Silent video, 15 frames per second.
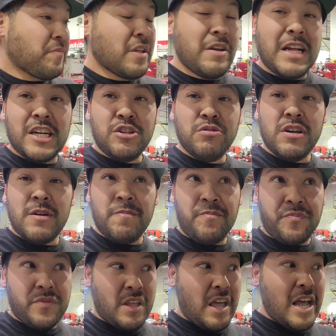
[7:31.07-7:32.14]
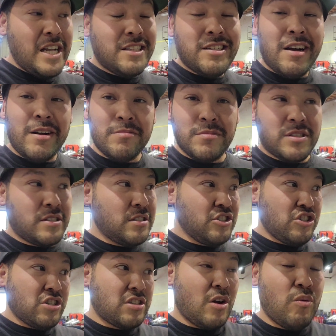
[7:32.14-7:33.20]
We had to do it 8 times
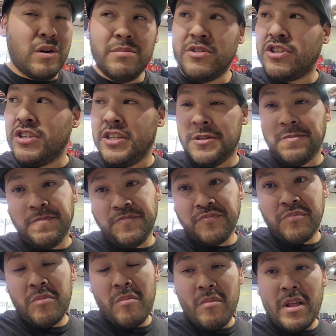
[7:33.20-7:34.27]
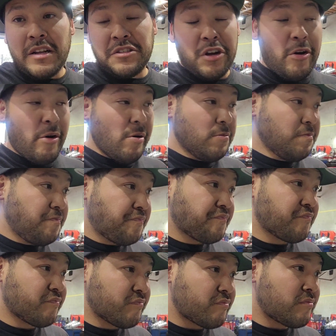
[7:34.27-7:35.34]
just on one machine. So
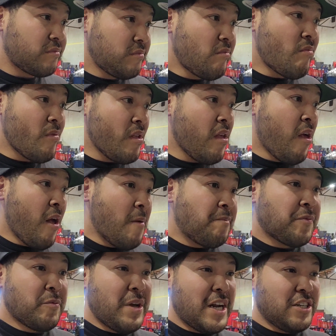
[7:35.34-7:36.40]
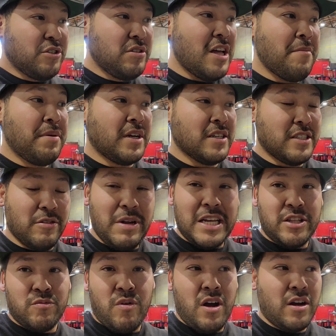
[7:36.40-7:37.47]
we had to do that because we
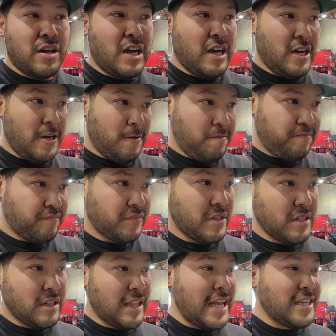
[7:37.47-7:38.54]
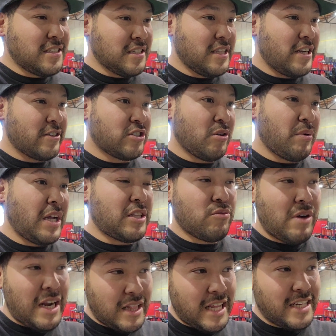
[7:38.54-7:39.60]
had the wrong legs in there. So we got the
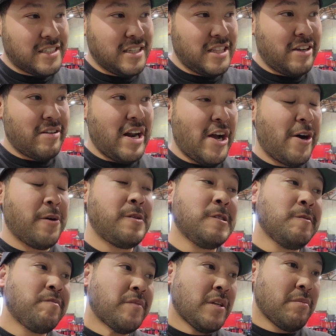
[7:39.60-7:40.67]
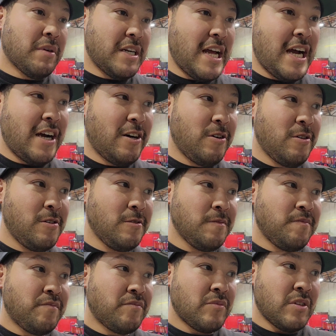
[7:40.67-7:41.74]
right legs in there now, but now
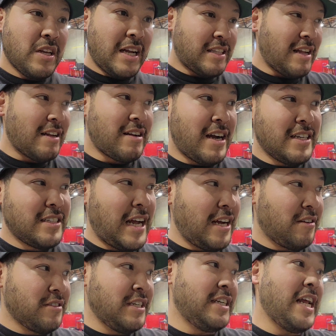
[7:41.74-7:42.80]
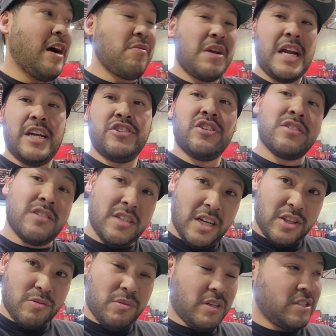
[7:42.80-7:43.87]
got that guy dialed in. Now we gotta adjust the
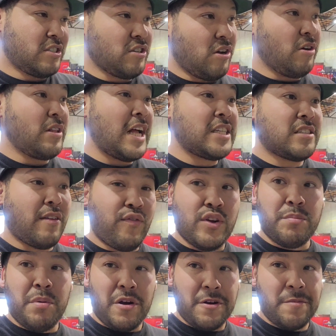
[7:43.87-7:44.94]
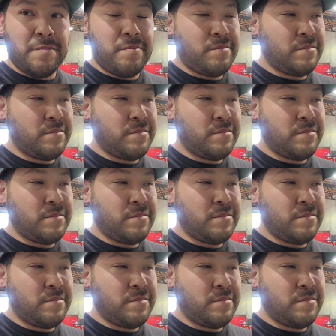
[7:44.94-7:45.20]
other one. So that's the fun part.